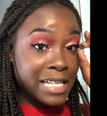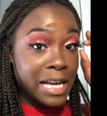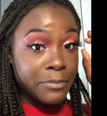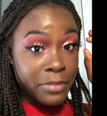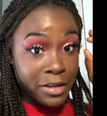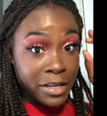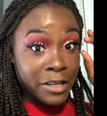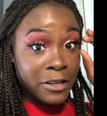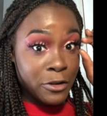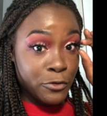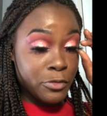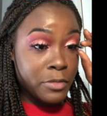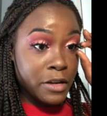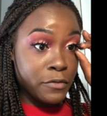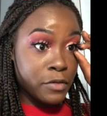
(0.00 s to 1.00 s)
I'm putting it on with
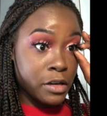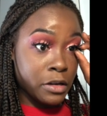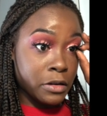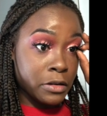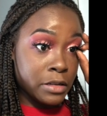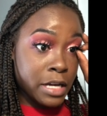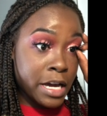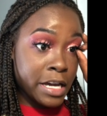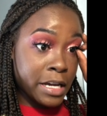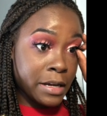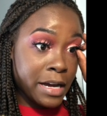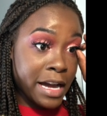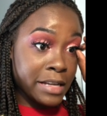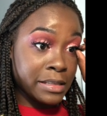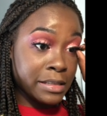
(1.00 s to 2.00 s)
my fingers.
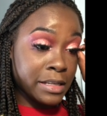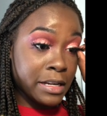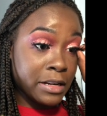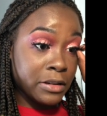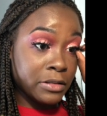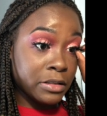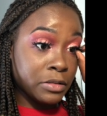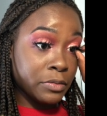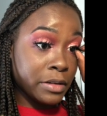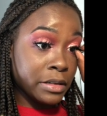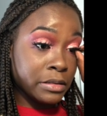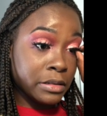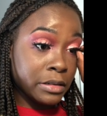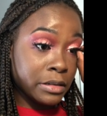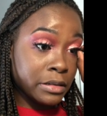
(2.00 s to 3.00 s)
I sell the
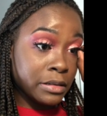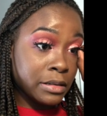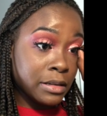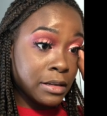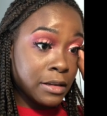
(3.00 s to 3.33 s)
tweezers.